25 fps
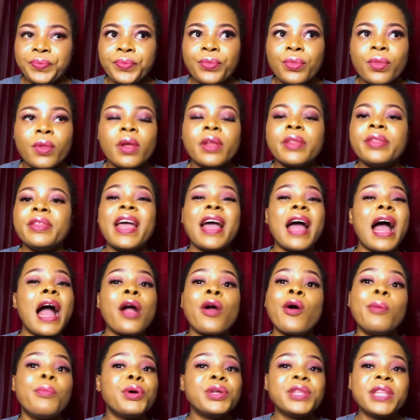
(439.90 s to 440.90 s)
they
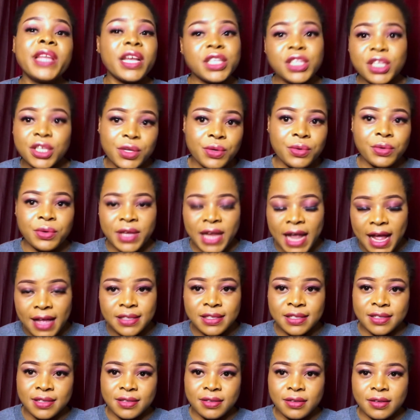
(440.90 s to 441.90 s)
accommodate you.
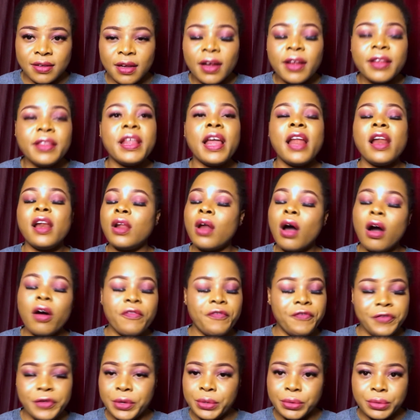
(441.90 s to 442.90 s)
Yes, they love
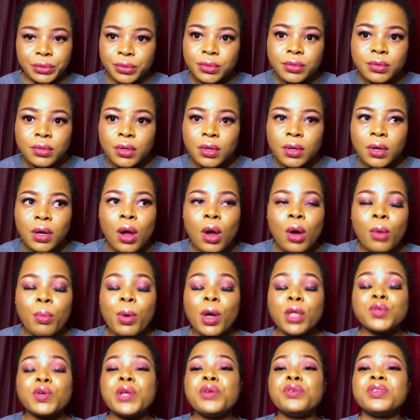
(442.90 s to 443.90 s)
you. But
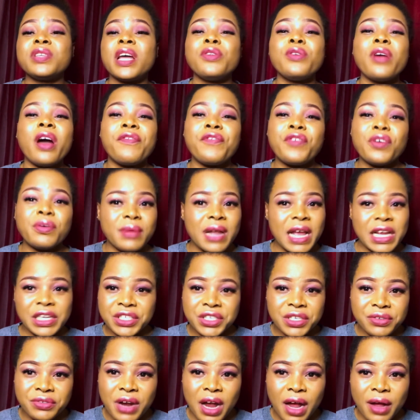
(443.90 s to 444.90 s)
when you said you are from
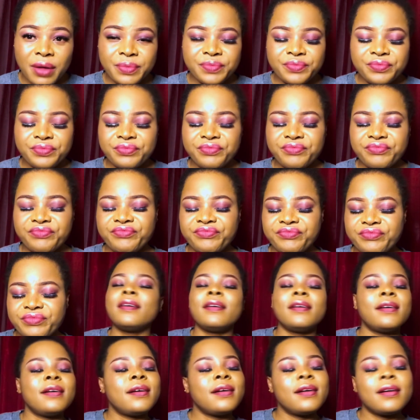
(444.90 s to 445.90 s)
Nigeria,
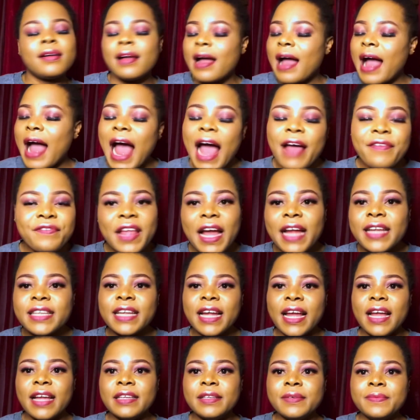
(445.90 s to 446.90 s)
after
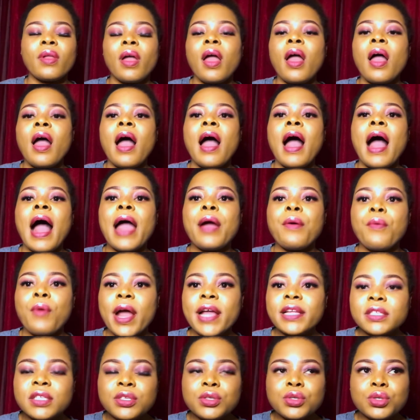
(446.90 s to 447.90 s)
then, I went
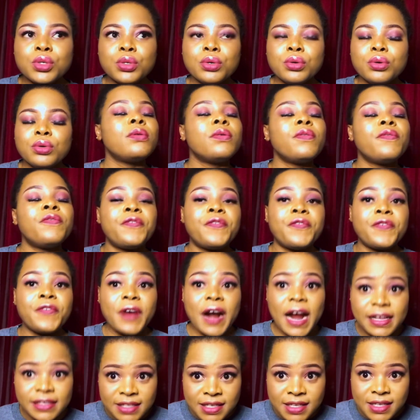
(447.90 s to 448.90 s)
to
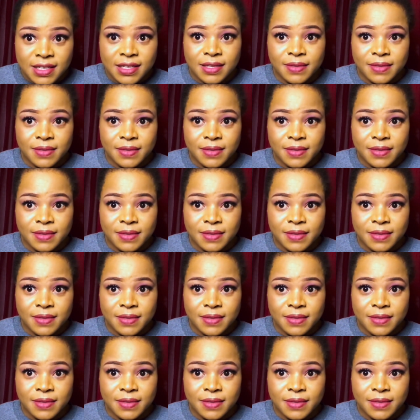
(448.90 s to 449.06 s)
France